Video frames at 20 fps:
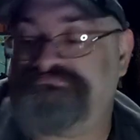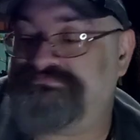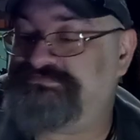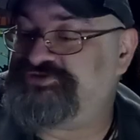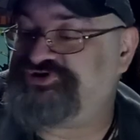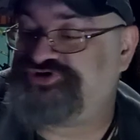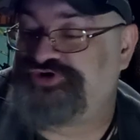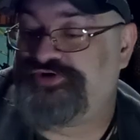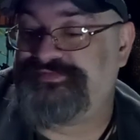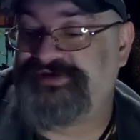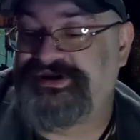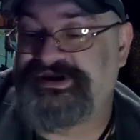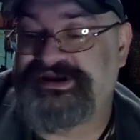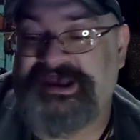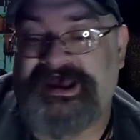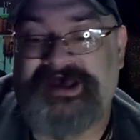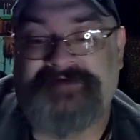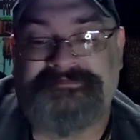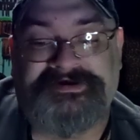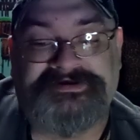shoot me a
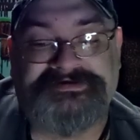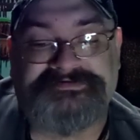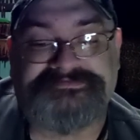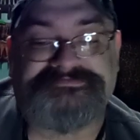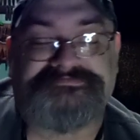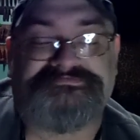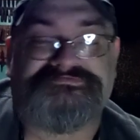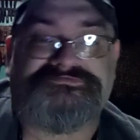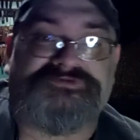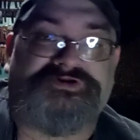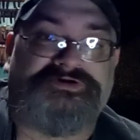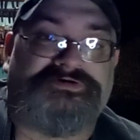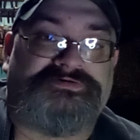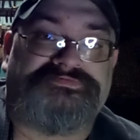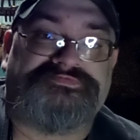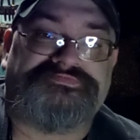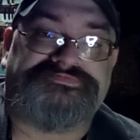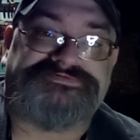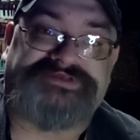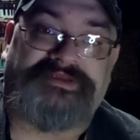comment. You know,
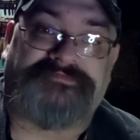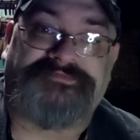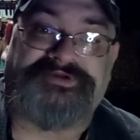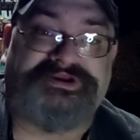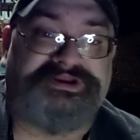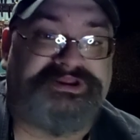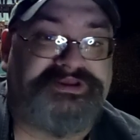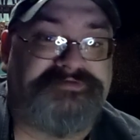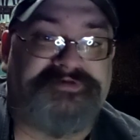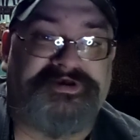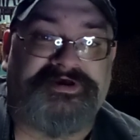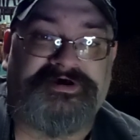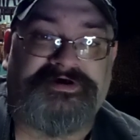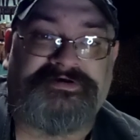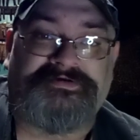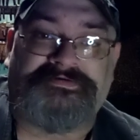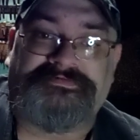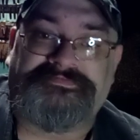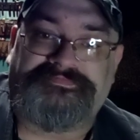send me an email.